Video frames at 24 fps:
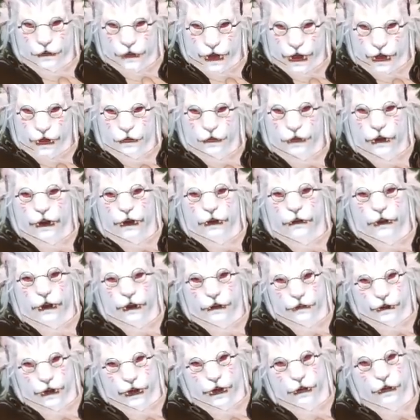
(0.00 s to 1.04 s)
giving
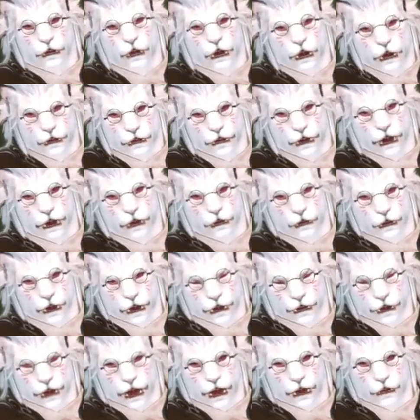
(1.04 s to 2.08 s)
milking those guys
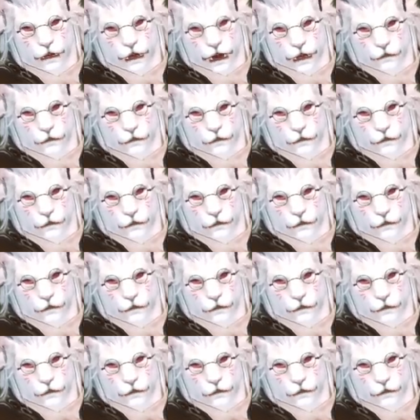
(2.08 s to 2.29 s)
for like as